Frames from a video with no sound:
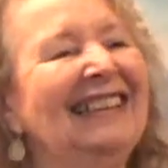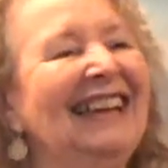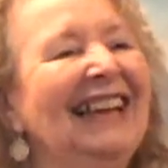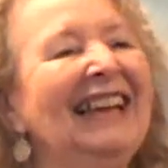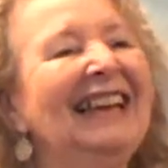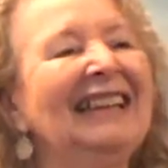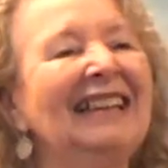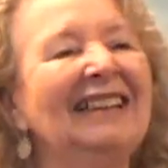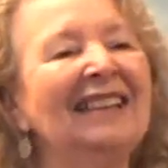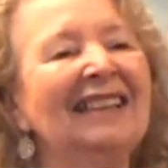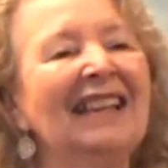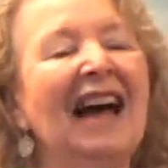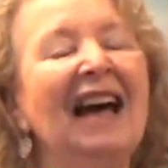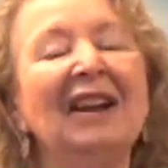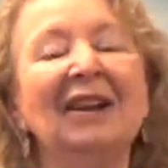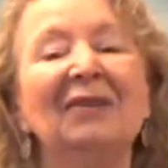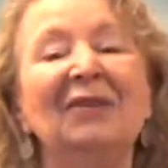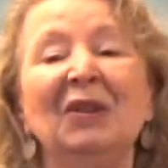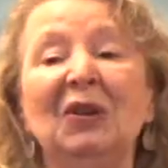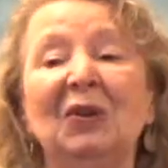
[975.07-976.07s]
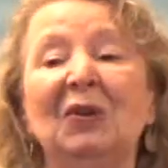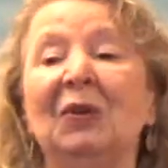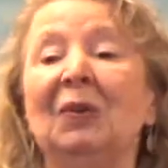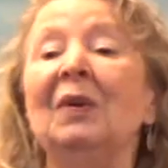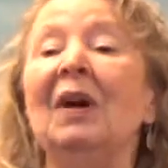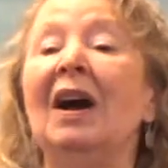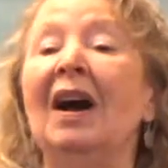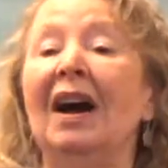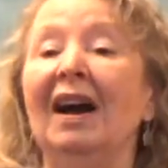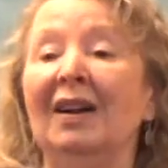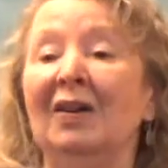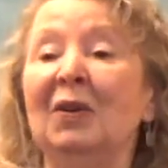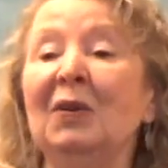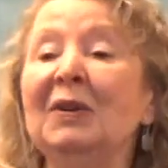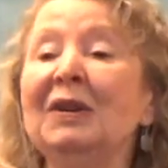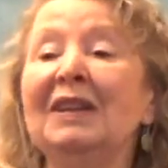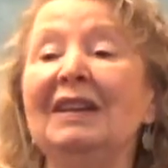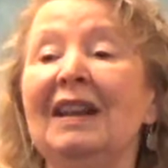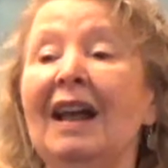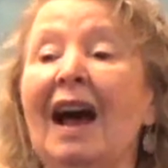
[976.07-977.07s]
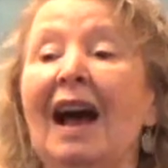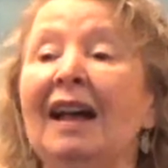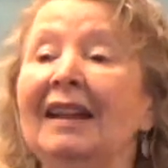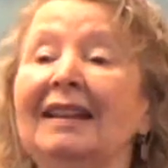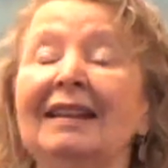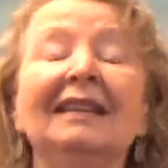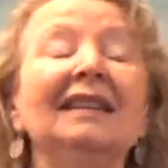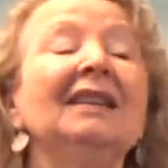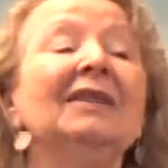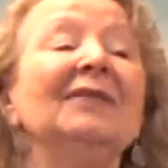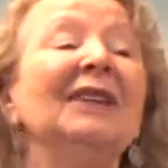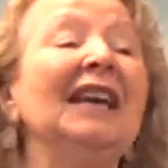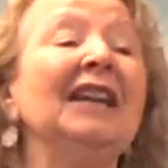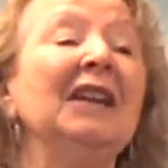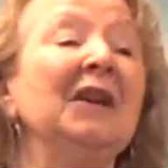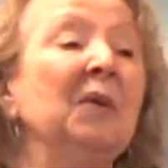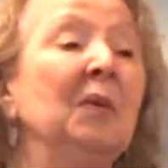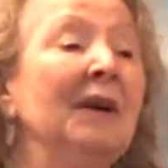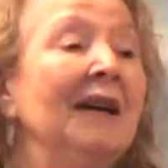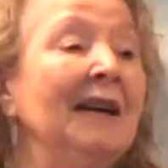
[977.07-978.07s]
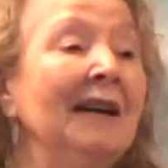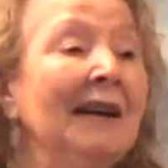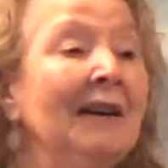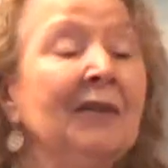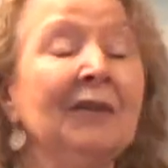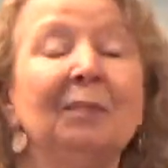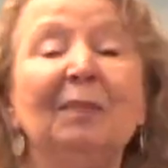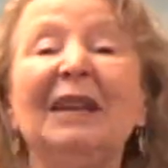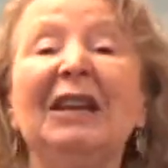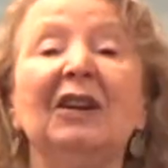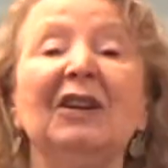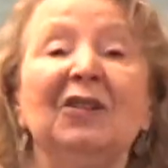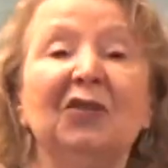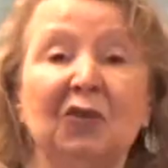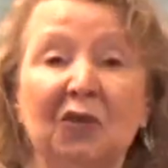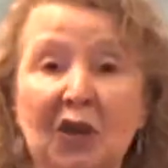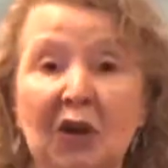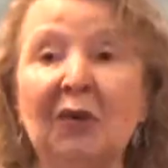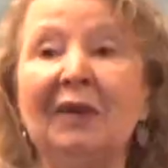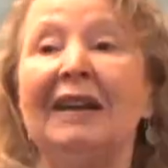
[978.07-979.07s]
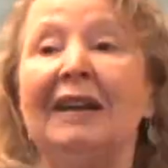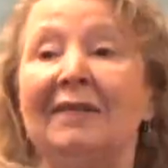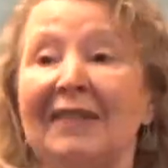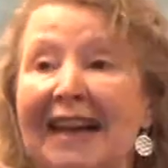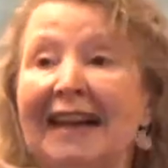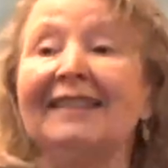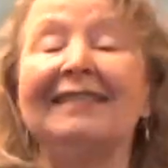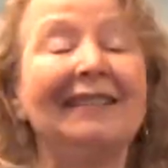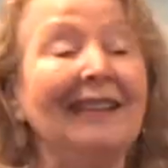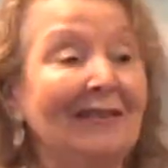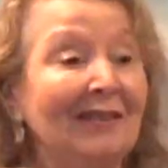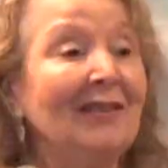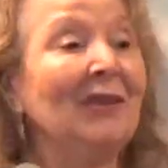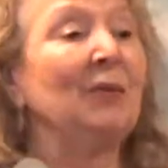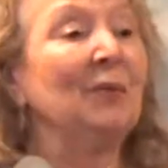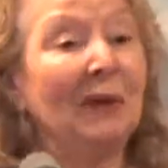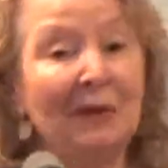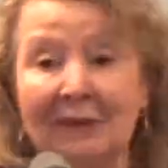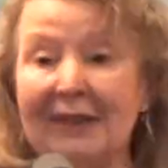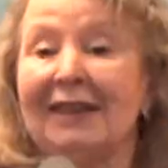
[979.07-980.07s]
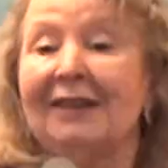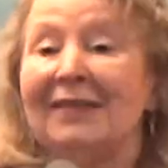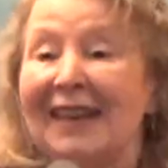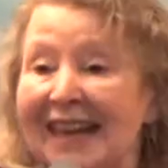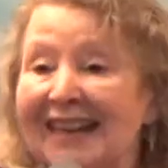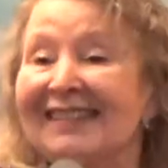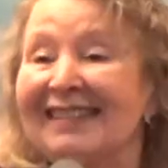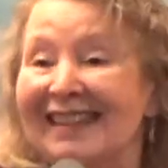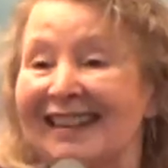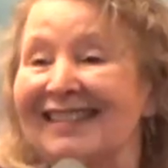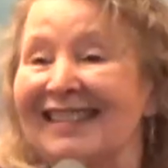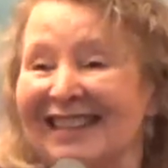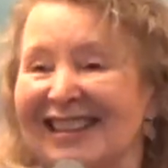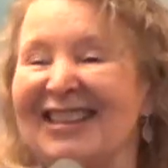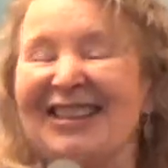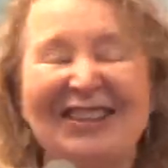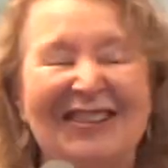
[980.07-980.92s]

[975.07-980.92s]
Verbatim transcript: And a lot of you could not live anywhere else because you don't have access to what we have access to,